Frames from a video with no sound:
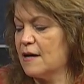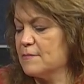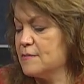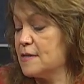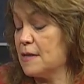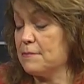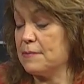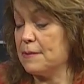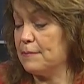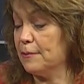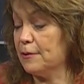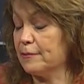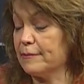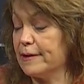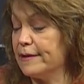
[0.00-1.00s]
Some people
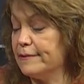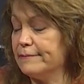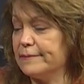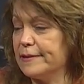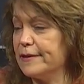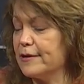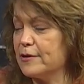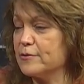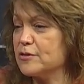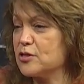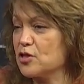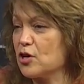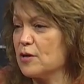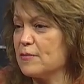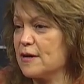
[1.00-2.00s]
are in,
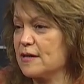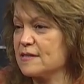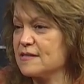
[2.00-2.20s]
Starbucks.